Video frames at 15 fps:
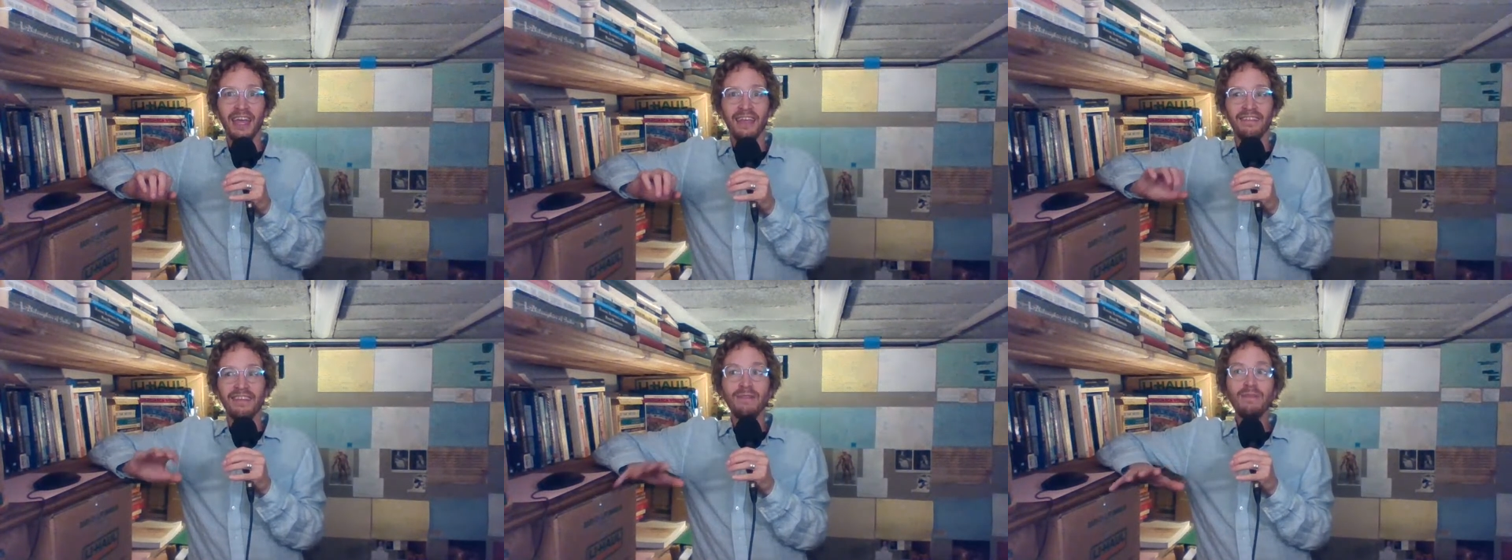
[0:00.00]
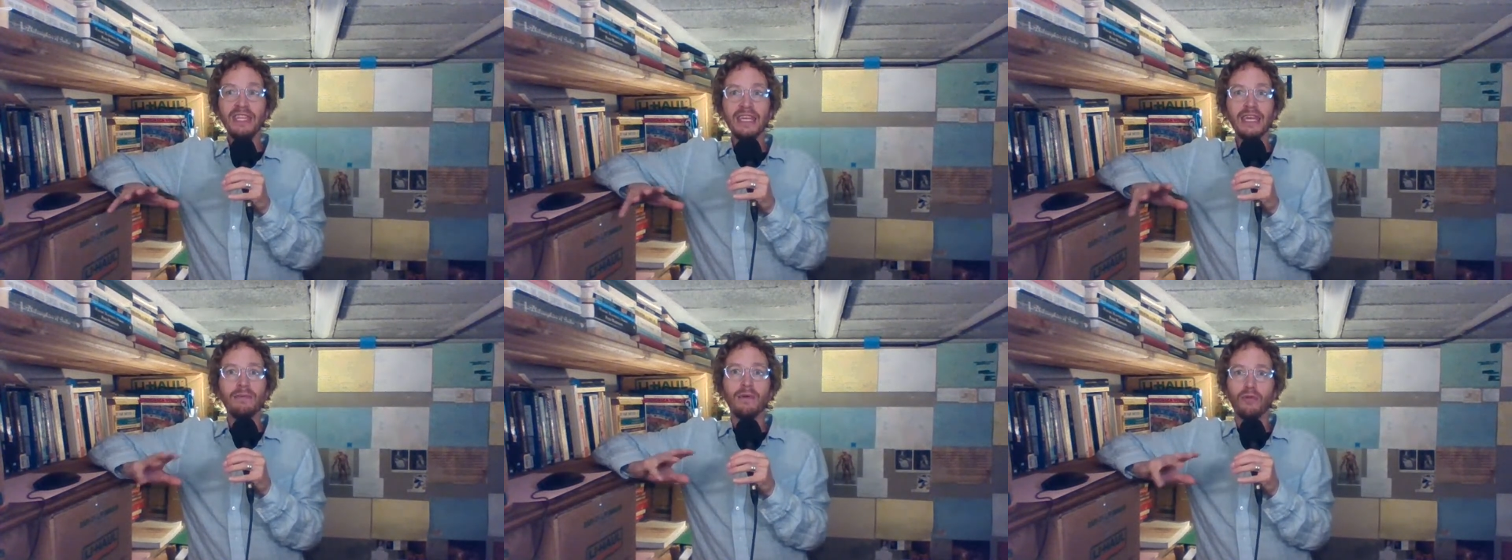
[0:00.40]

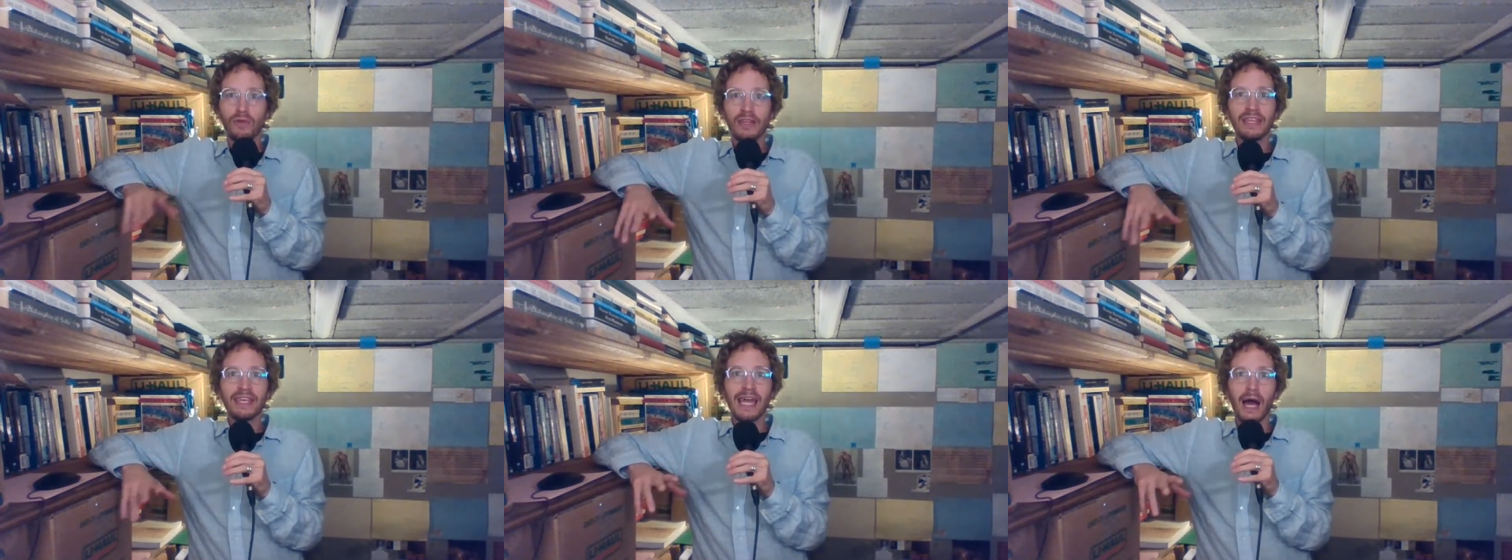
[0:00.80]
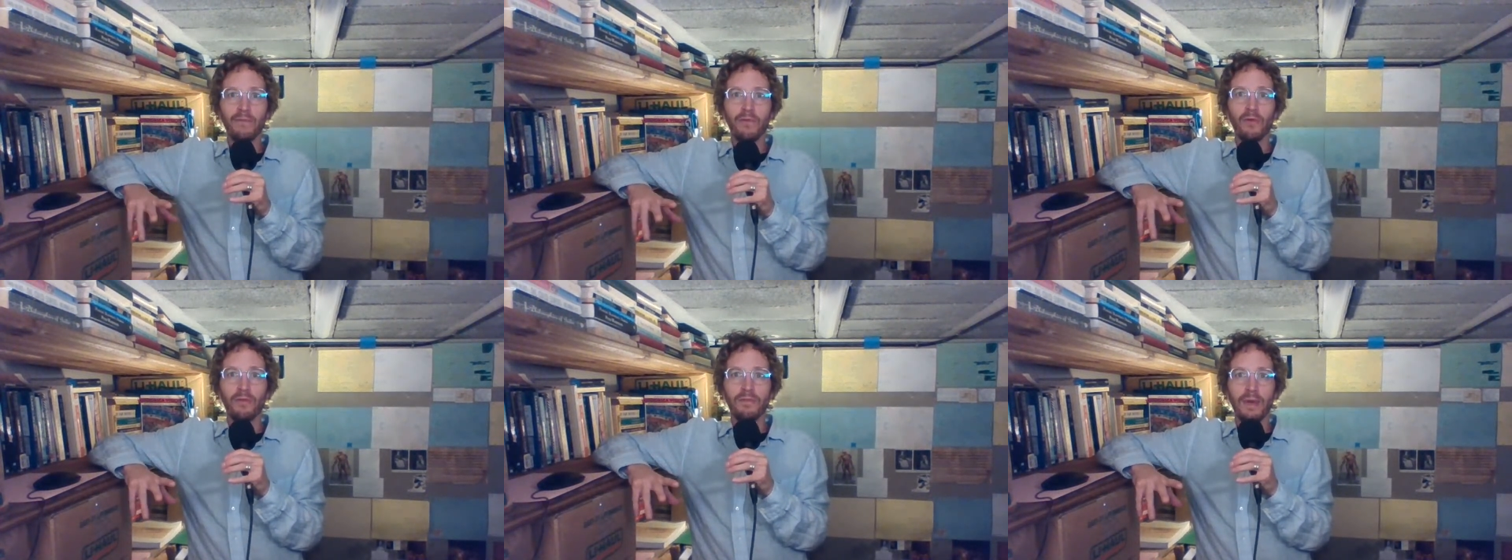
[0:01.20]
CBD can be really
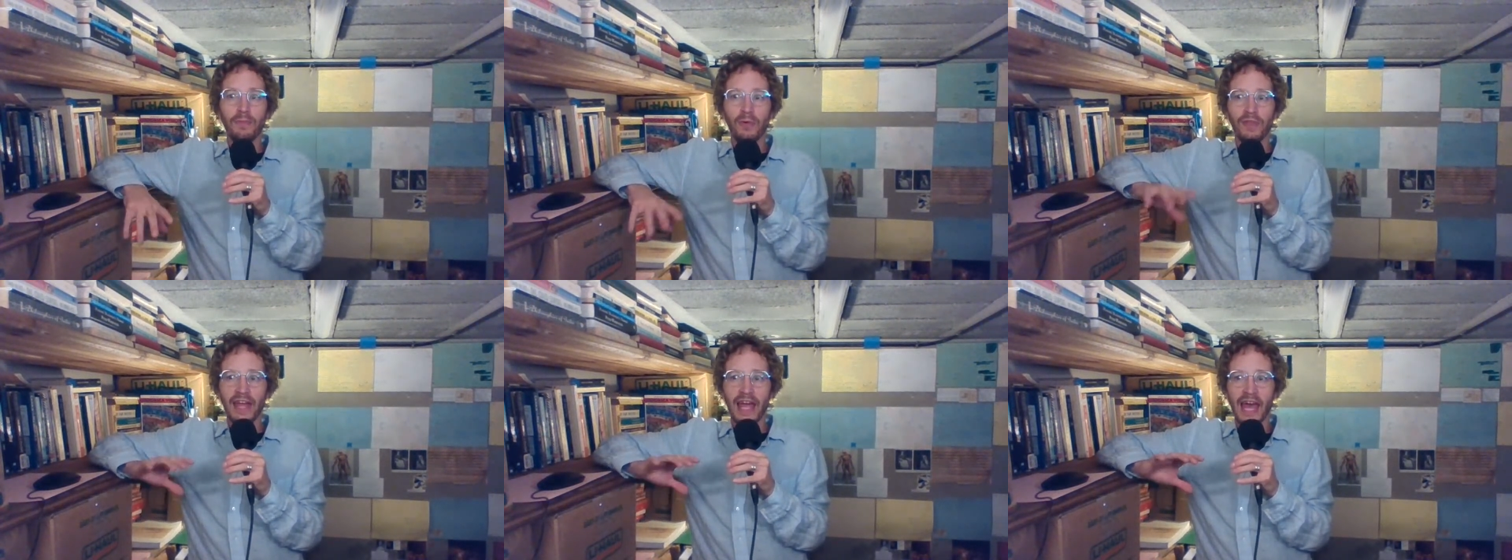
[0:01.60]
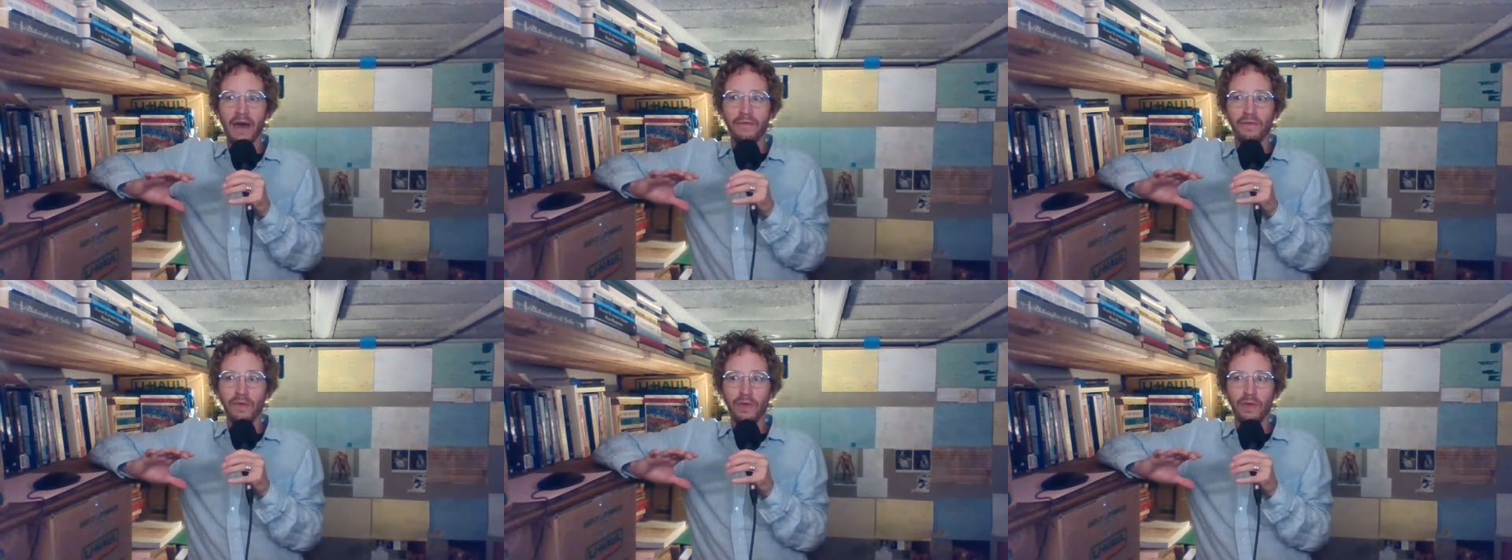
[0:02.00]
helpful with people that
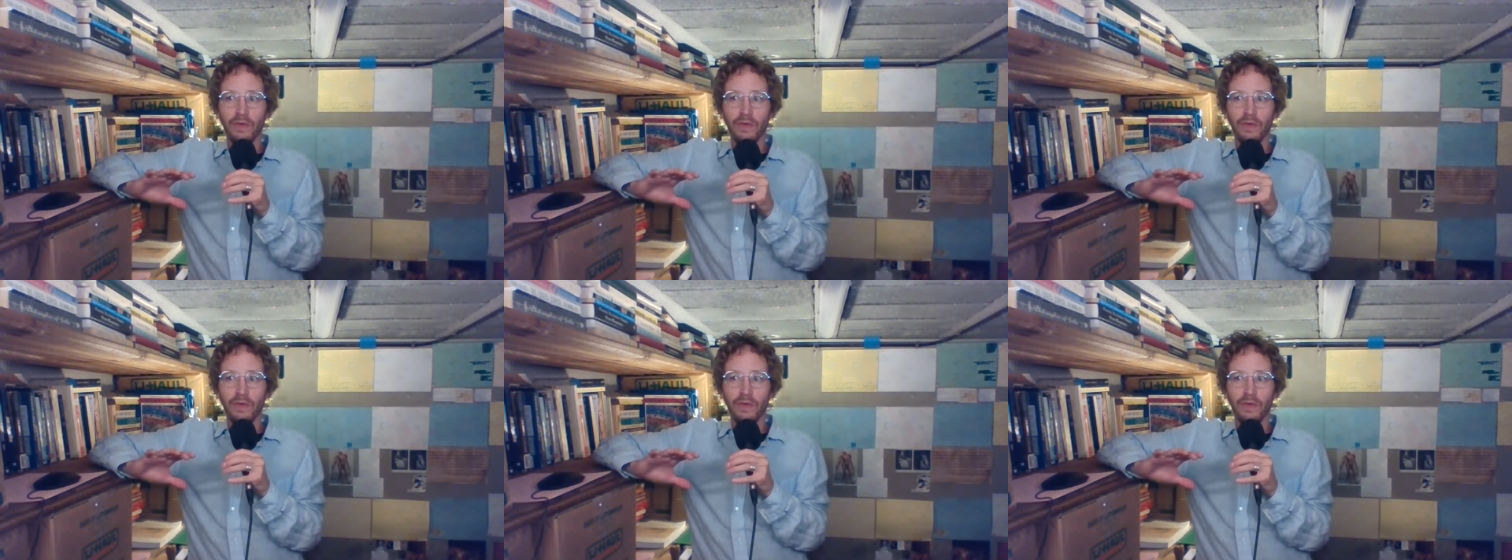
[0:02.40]
have